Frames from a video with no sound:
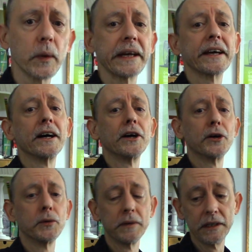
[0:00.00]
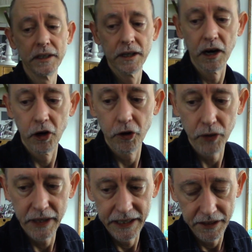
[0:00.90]
we go. All
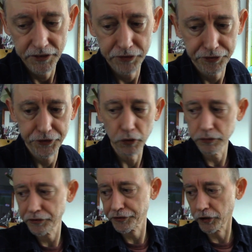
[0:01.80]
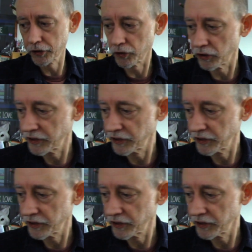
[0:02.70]
right, the stone circle,